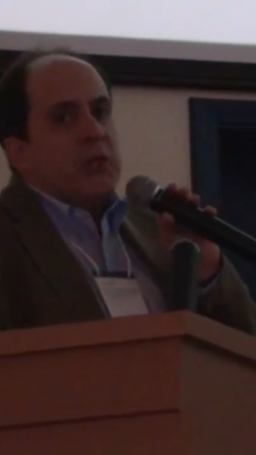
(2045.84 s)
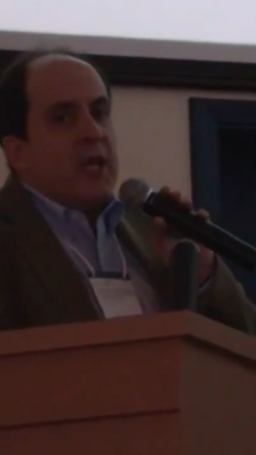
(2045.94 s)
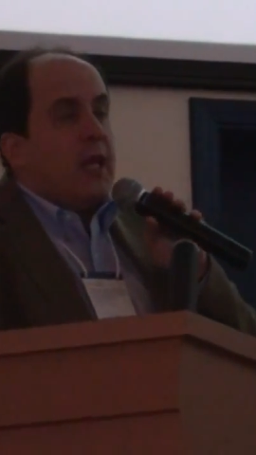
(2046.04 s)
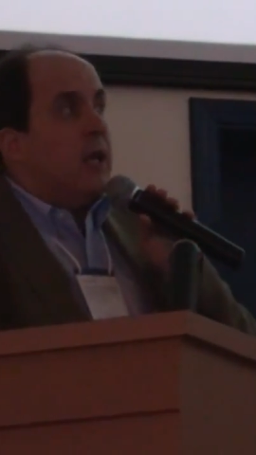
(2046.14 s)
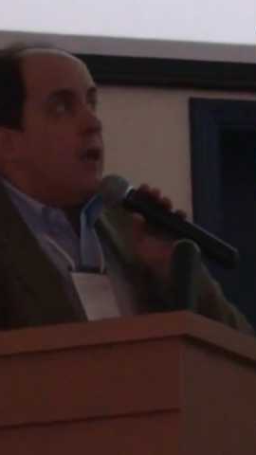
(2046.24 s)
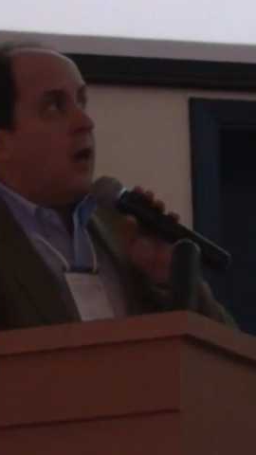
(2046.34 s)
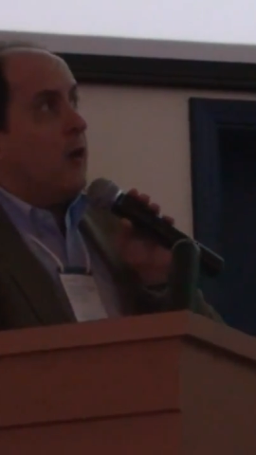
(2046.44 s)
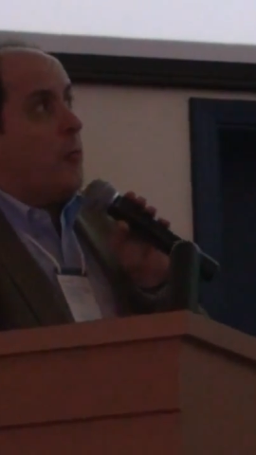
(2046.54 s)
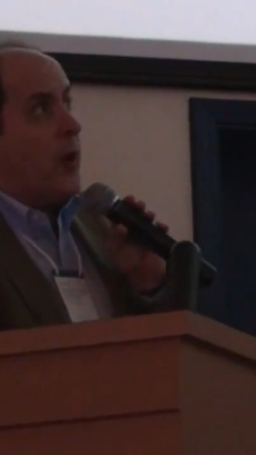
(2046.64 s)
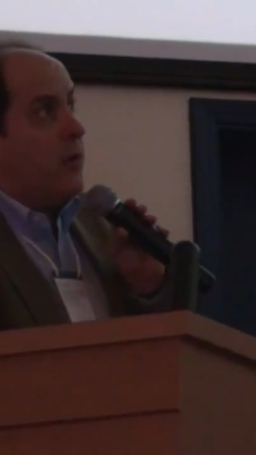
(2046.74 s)
taking
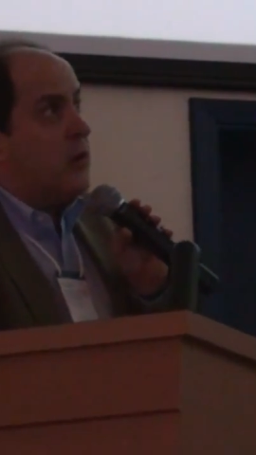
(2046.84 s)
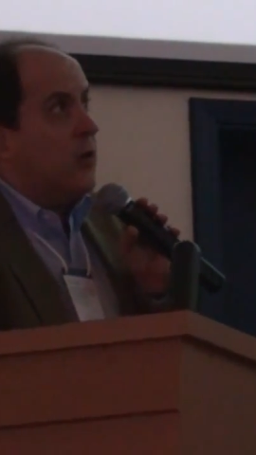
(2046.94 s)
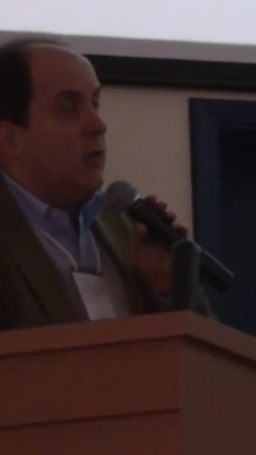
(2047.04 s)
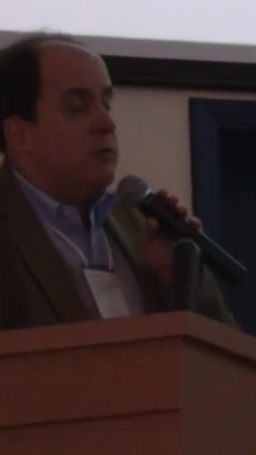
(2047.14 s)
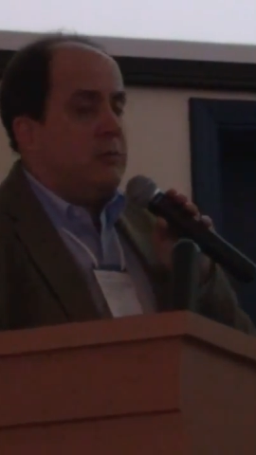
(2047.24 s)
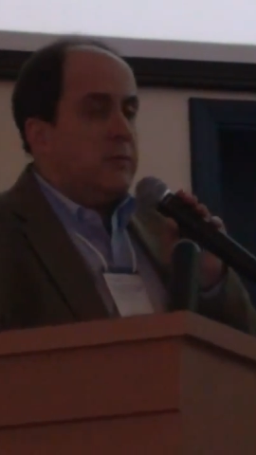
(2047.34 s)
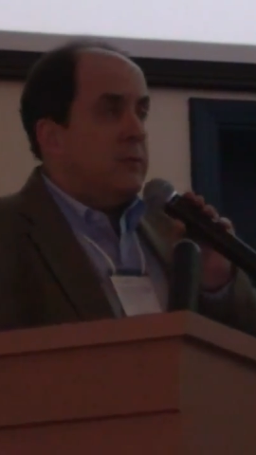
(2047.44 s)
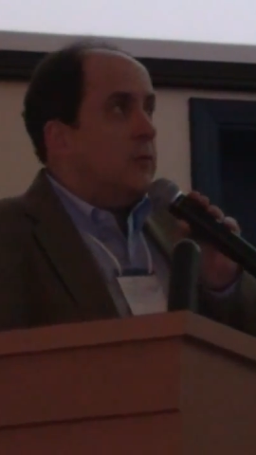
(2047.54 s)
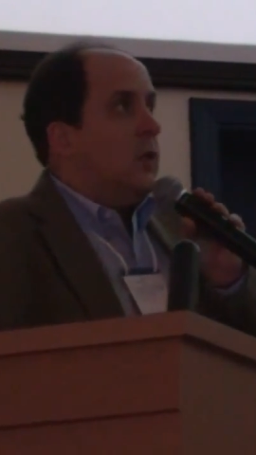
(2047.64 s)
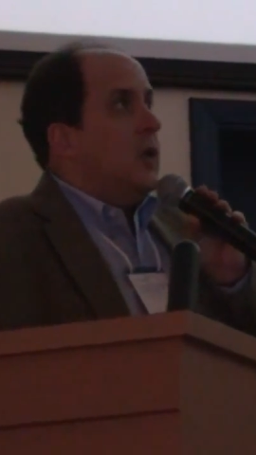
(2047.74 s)
haloperidol
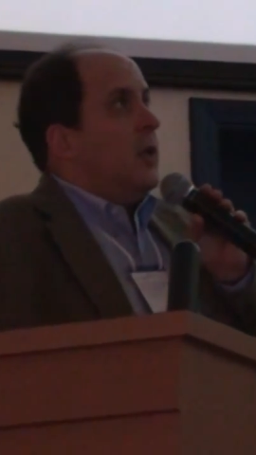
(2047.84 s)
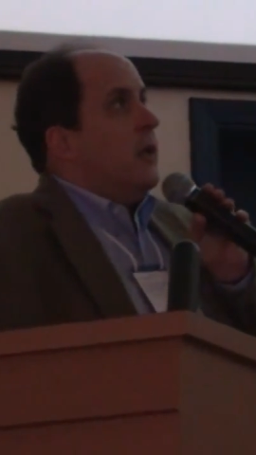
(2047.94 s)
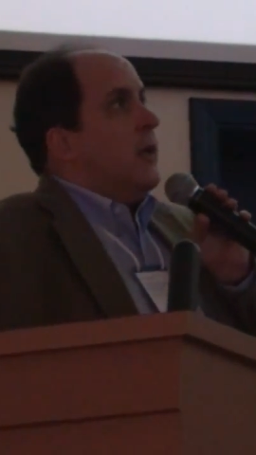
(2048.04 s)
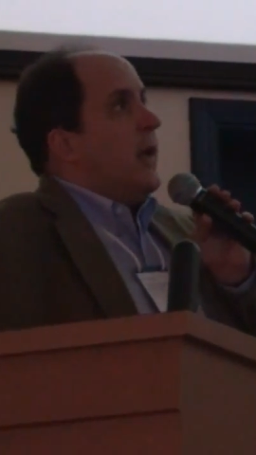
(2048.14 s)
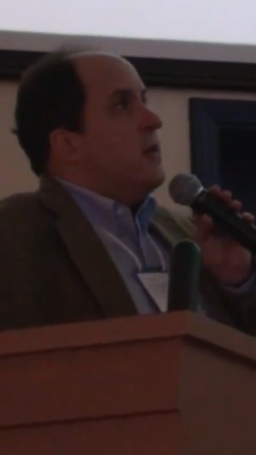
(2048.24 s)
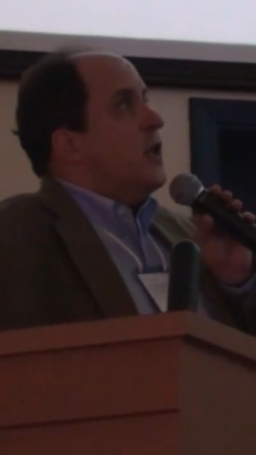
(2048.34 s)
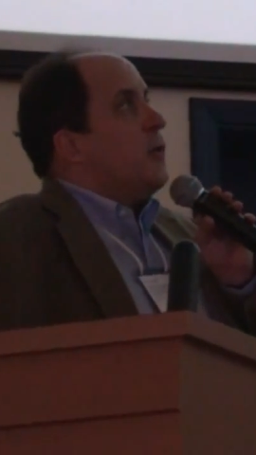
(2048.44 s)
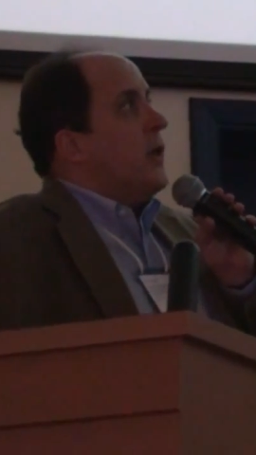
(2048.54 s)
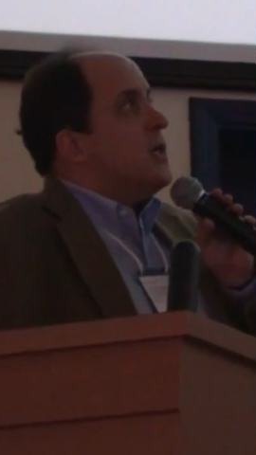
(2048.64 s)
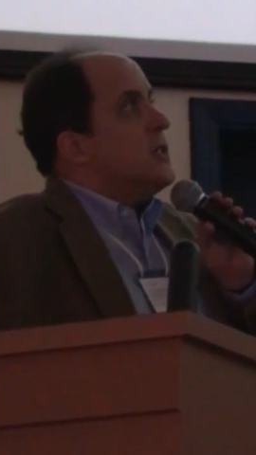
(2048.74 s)
had
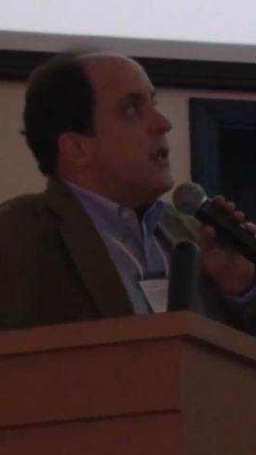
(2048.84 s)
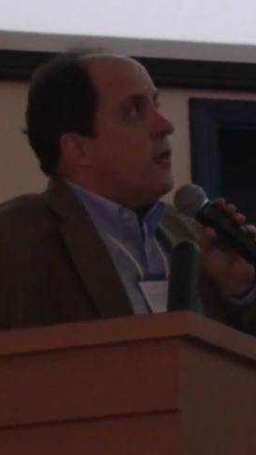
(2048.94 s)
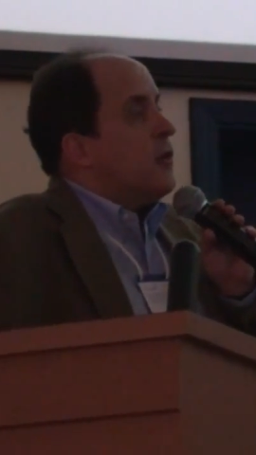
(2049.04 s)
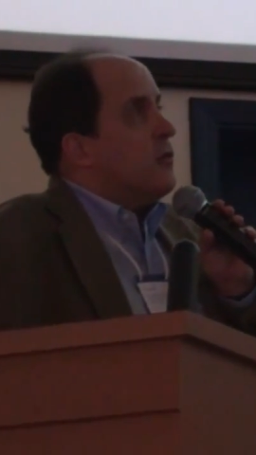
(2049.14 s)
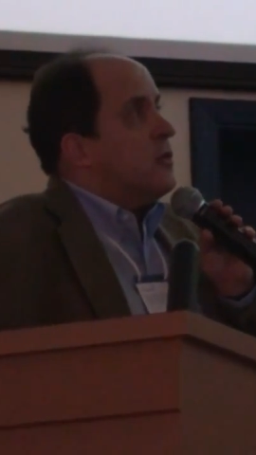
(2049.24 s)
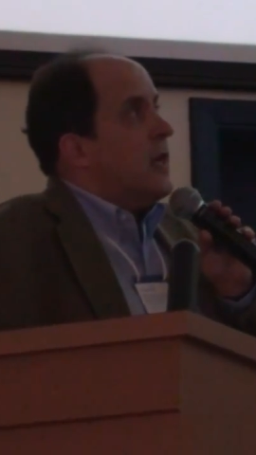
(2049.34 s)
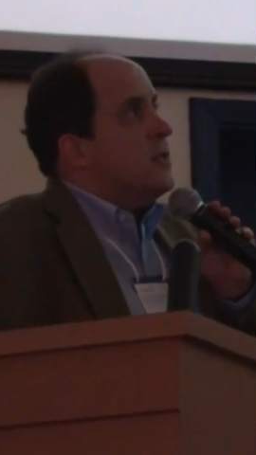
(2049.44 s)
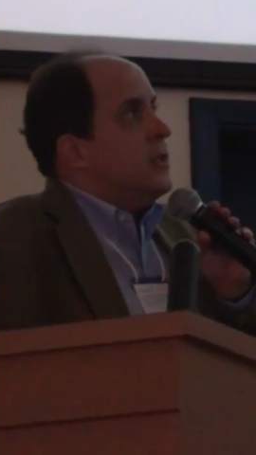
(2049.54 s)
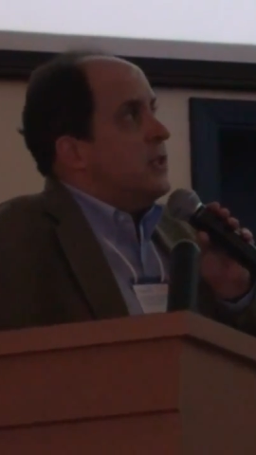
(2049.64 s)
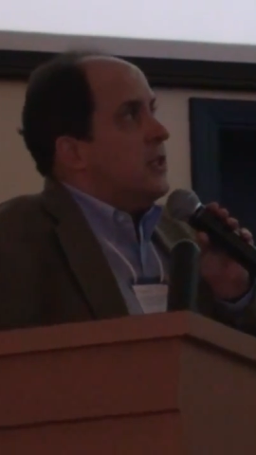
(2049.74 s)
decreased neuronal
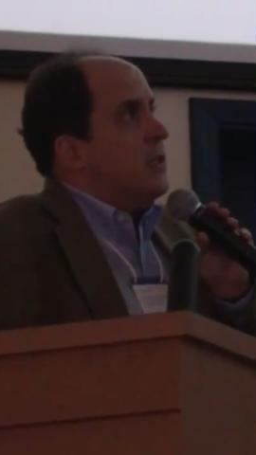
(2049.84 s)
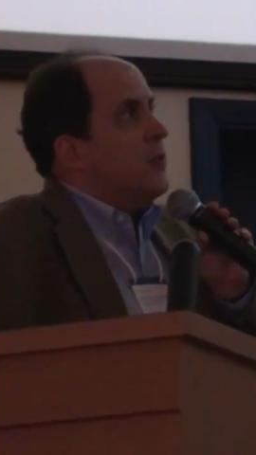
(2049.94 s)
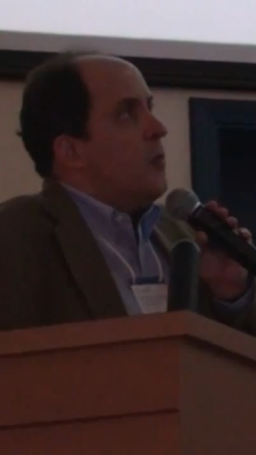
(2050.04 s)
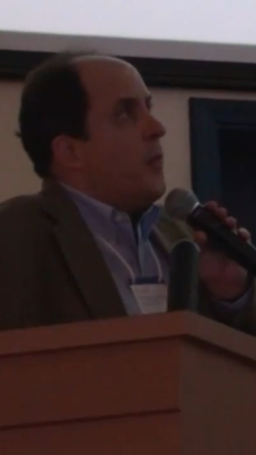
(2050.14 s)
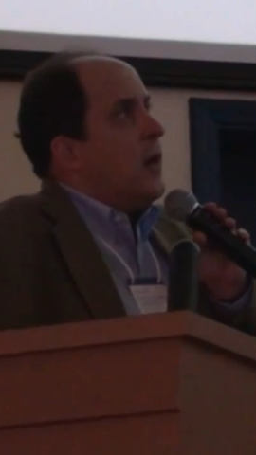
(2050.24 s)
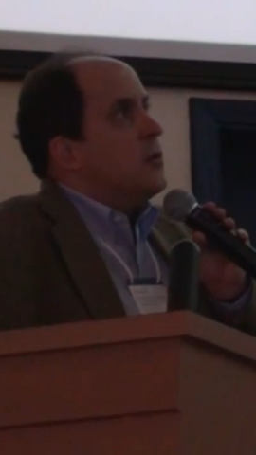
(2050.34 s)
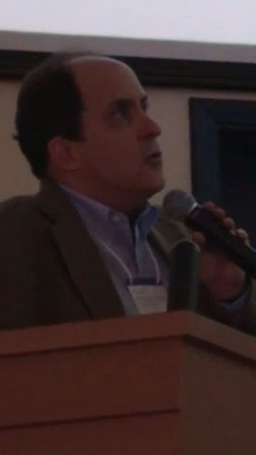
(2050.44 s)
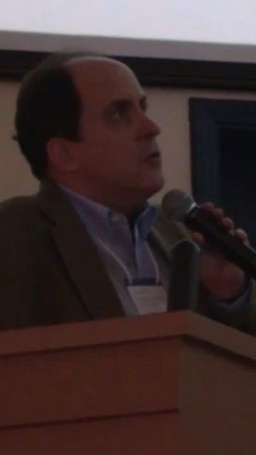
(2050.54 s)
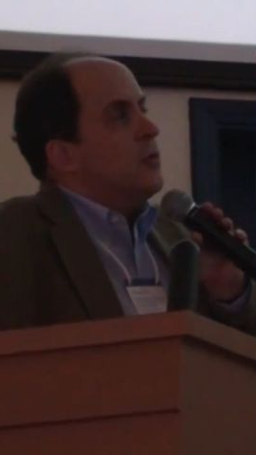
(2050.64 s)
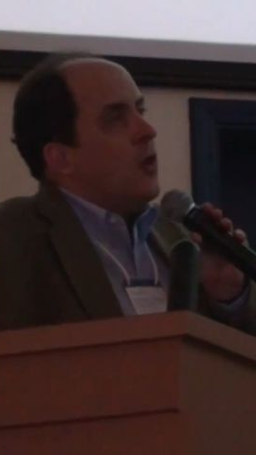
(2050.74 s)
density compared
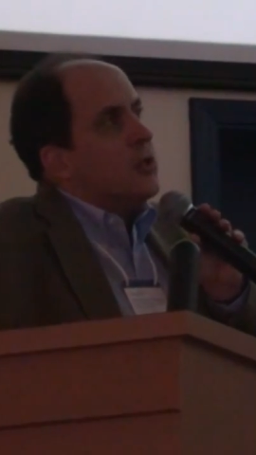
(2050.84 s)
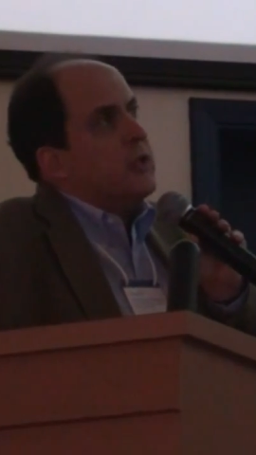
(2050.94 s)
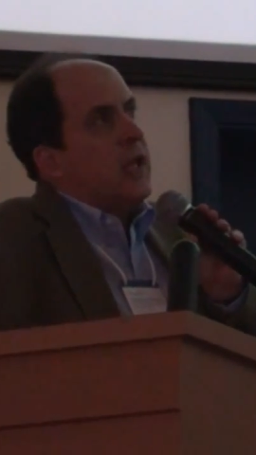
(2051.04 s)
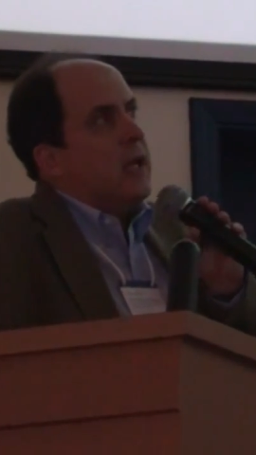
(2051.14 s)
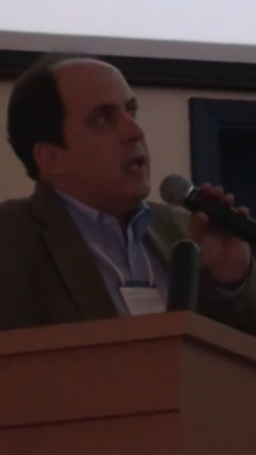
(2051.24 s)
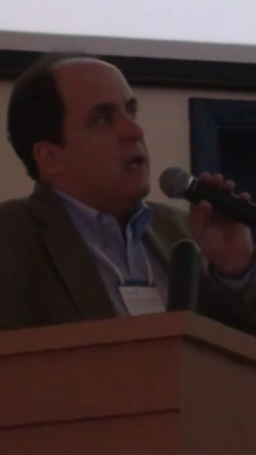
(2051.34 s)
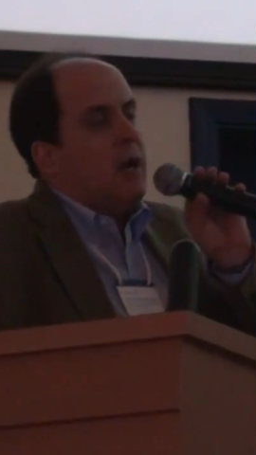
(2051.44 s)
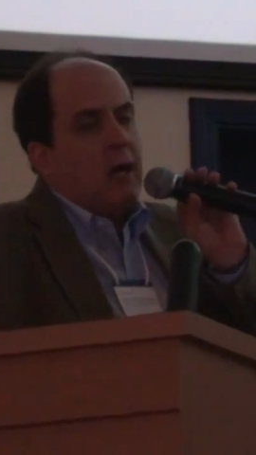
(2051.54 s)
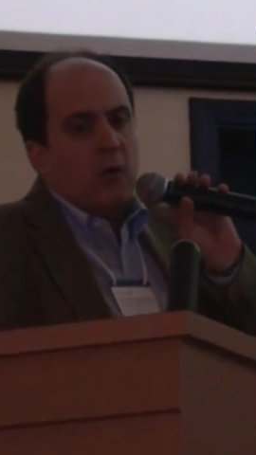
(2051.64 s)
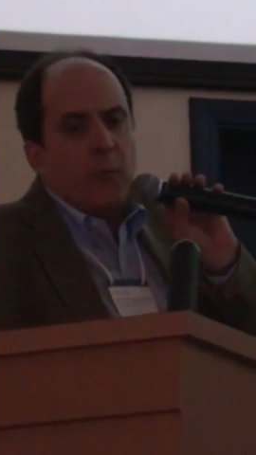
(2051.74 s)
to not taking
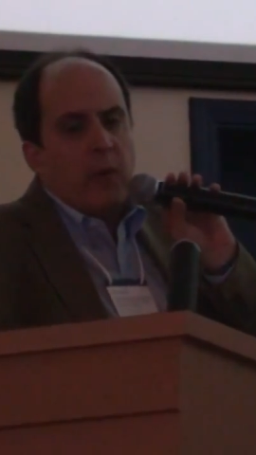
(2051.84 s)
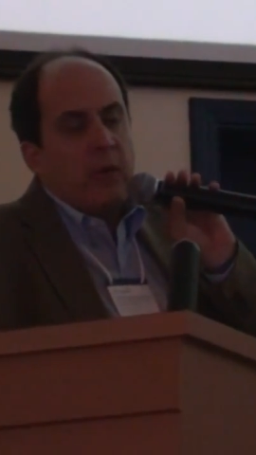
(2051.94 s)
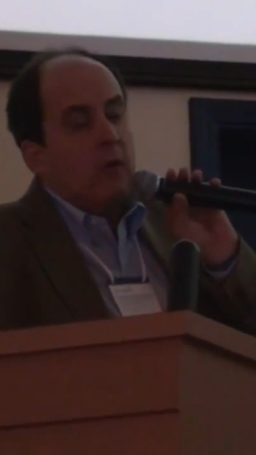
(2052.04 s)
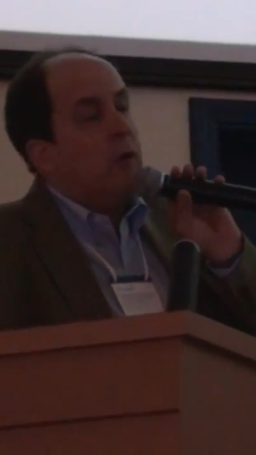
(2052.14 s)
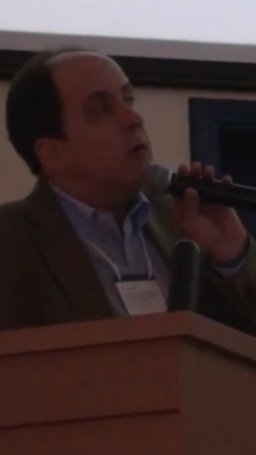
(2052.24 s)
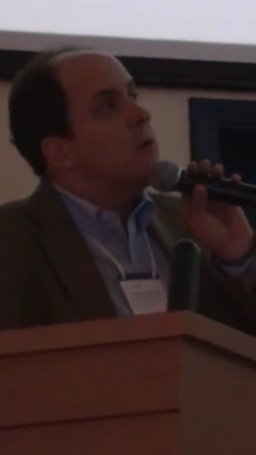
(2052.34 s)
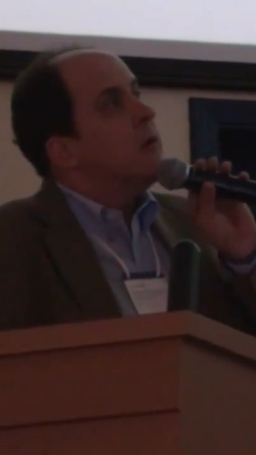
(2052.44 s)
haloperidol.